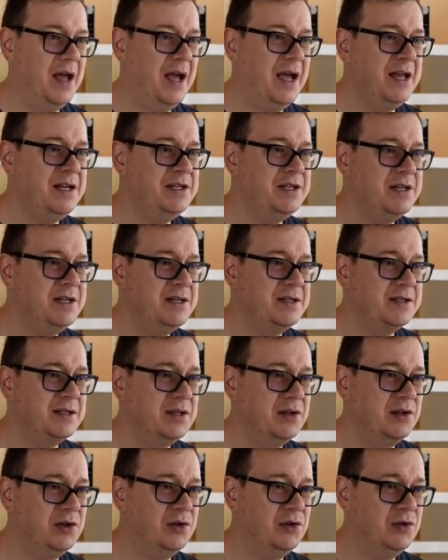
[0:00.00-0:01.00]

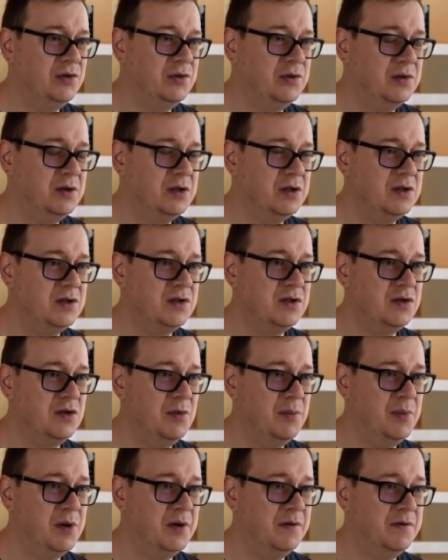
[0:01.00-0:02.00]
edges to
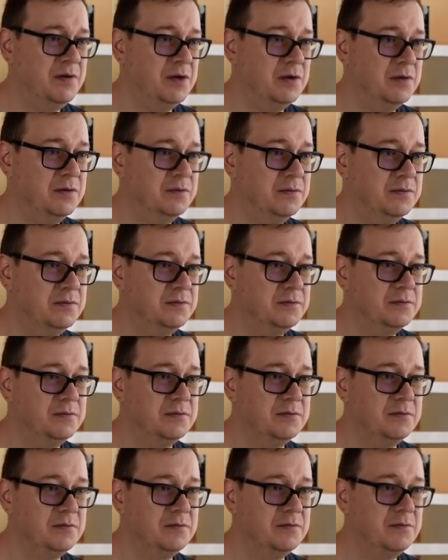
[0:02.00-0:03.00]
super view,
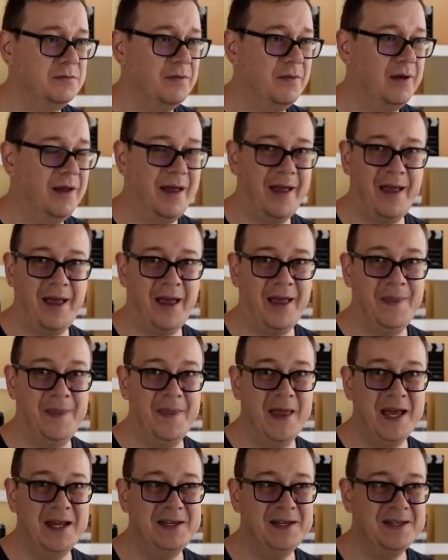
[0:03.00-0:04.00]

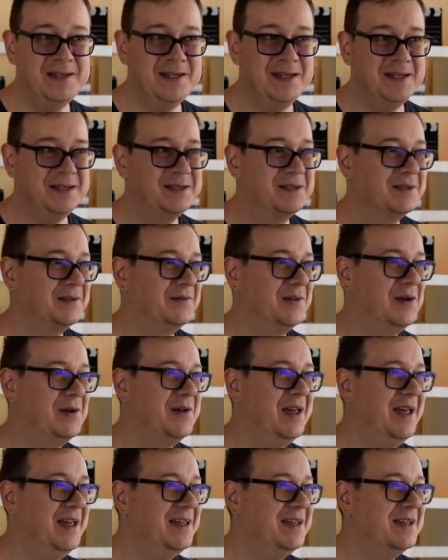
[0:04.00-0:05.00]
And that is it.
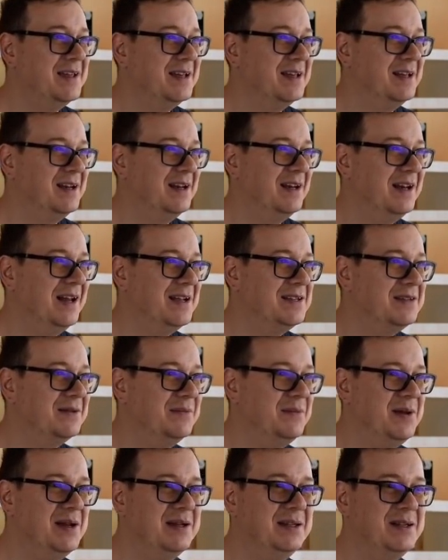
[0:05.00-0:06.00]
Okay, let's
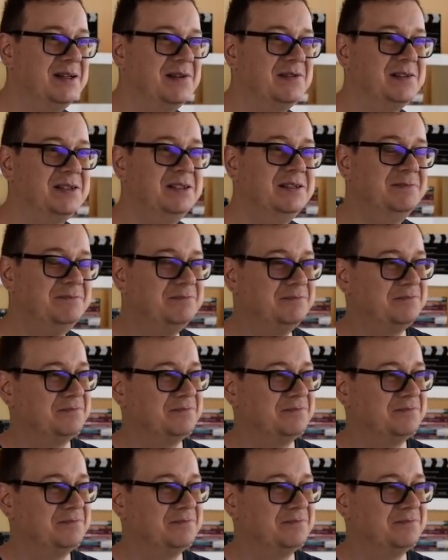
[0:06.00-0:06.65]
build and run